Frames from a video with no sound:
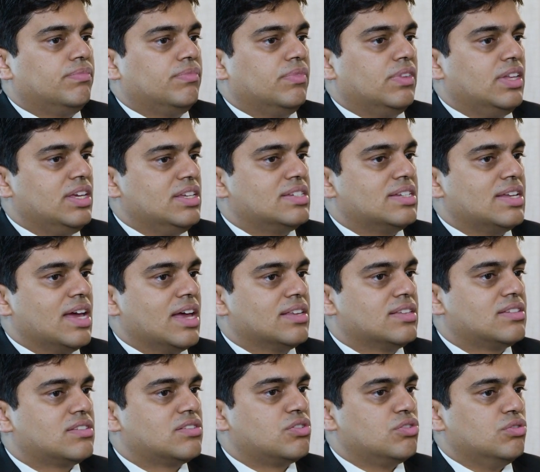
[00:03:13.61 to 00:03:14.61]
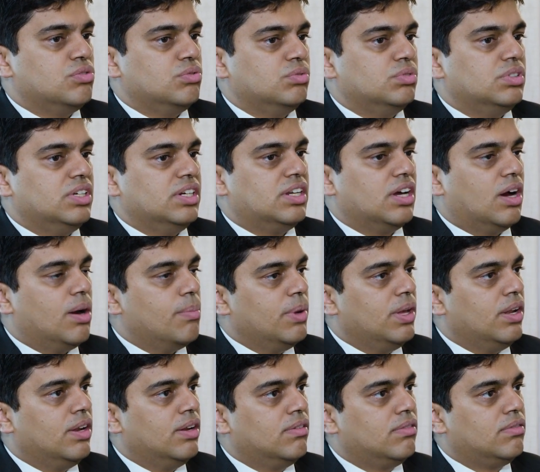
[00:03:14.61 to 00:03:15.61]
these tests to
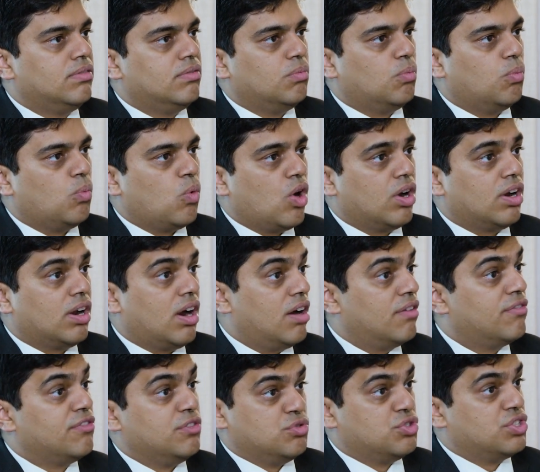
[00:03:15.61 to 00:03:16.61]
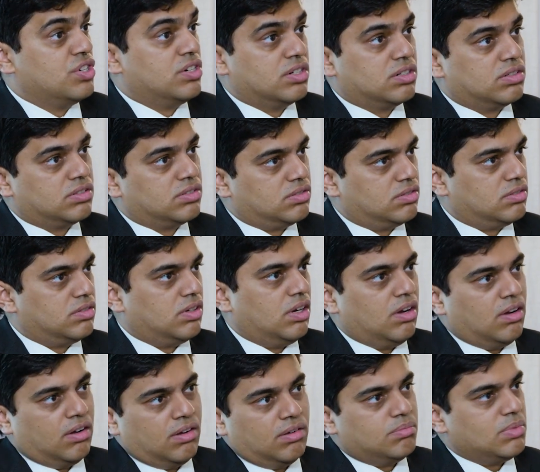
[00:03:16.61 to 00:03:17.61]
determine what our future,
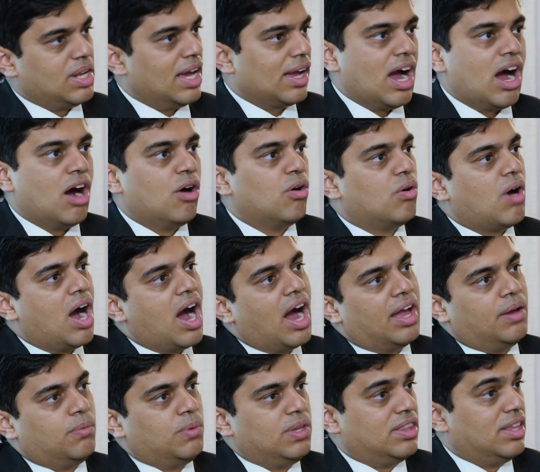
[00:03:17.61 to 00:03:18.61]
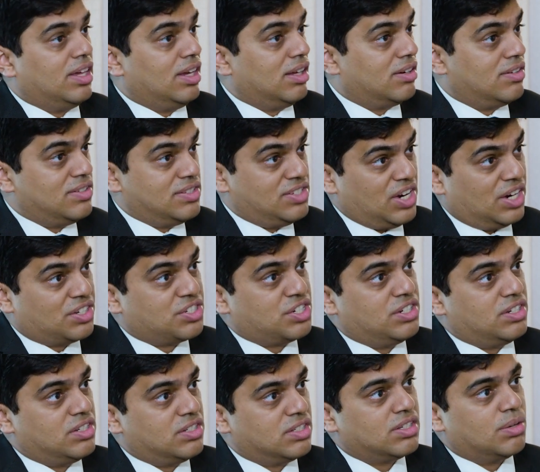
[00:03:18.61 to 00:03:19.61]
like how high we think
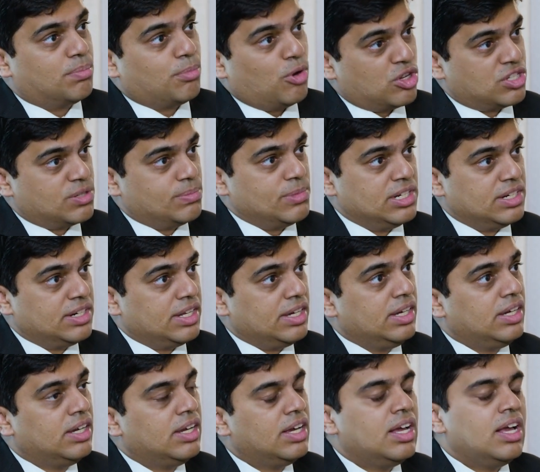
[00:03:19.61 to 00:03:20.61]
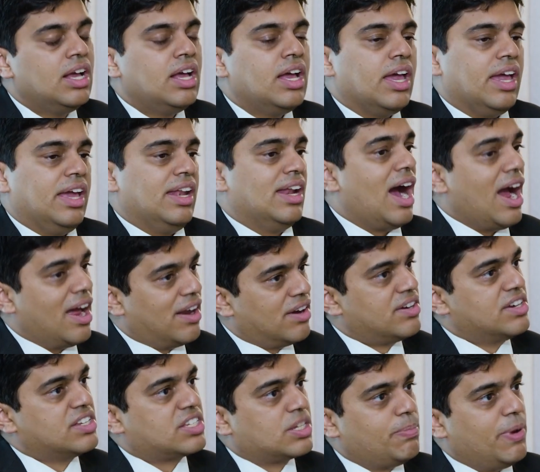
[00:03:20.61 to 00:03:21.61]
rejection is a possibility. In
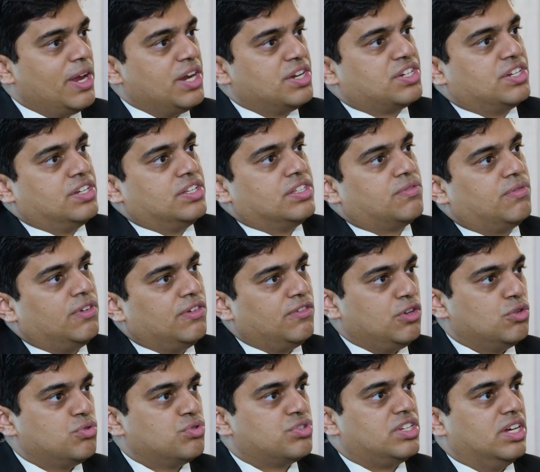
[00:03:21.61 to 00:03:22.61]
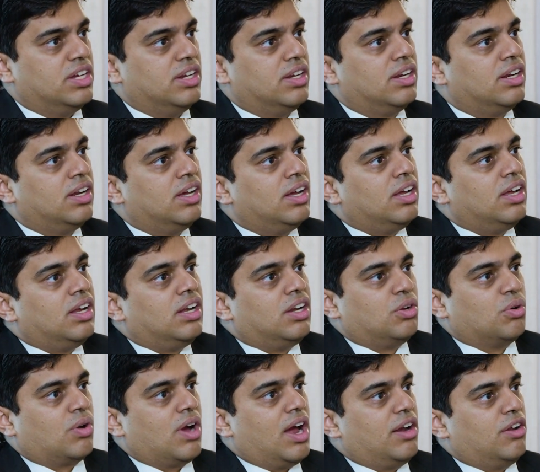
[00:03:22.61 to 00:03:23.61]
high-risk patients, we've used it
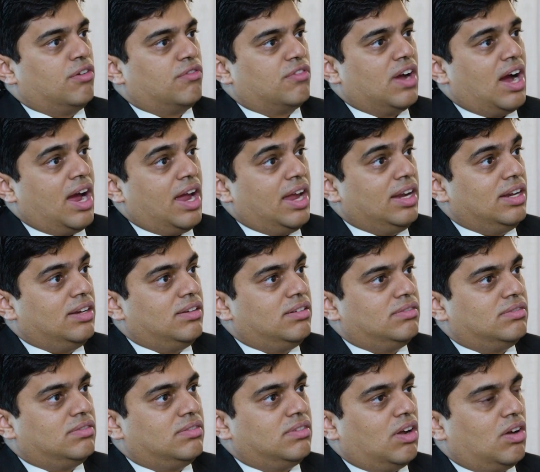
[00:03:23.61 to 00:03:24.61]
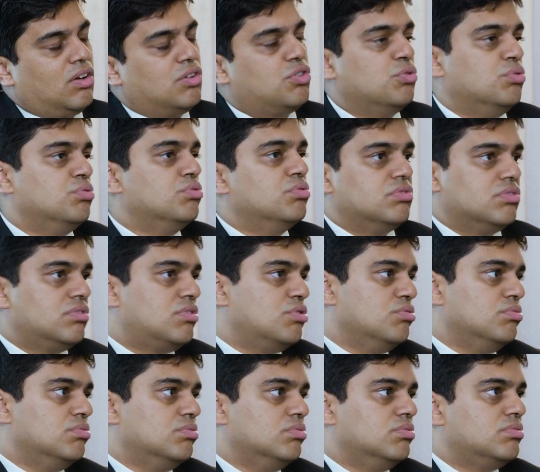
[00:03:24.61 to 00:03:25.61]
to kind of guide to
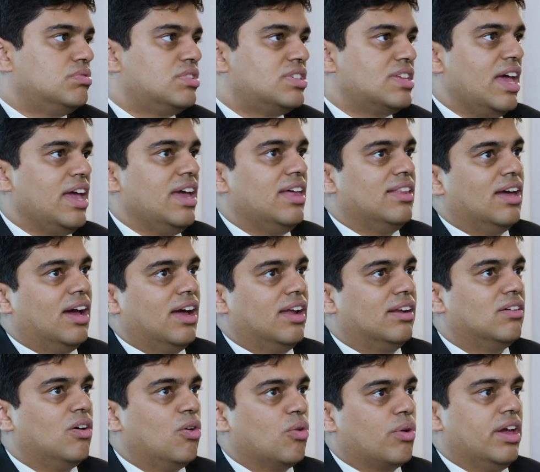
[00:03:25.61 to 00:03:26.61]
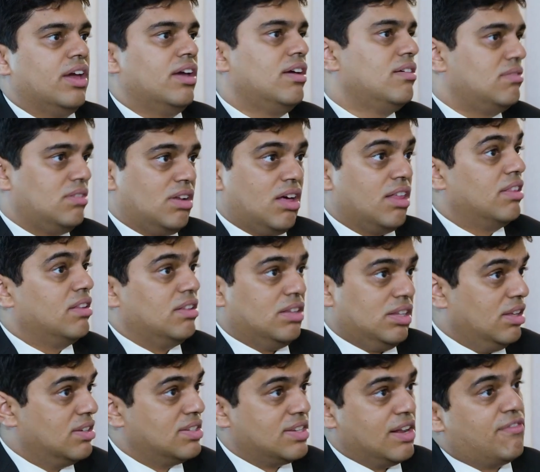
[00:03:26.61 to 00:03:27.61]
say that, okay, now
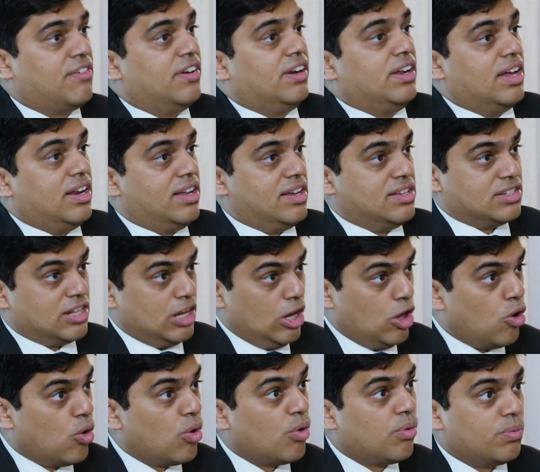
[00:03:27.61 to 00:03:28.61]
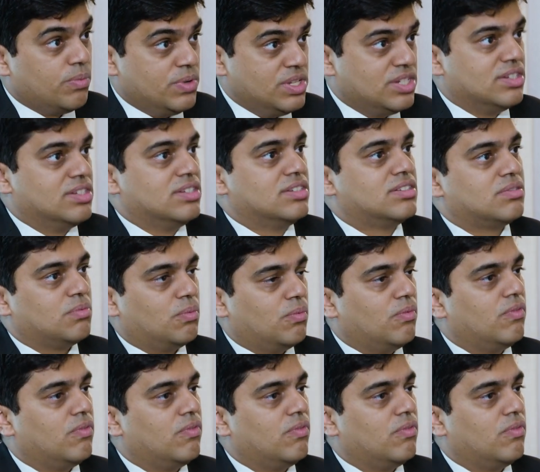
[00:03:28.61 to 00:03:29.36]
the cell-free DNA is low, which is